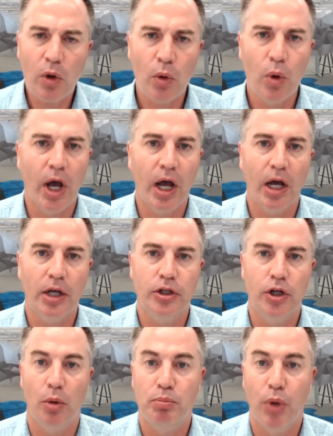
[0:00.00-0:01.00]
uh, you
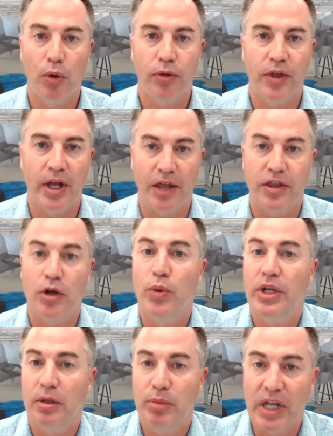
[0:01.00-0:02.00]
know, both that I think
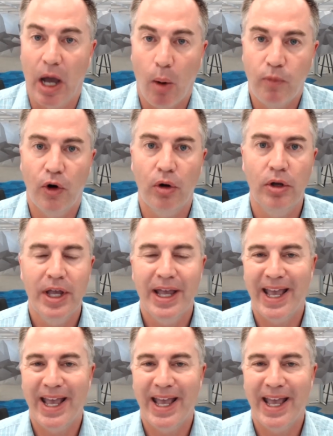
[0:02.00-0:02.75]
we can be helpful,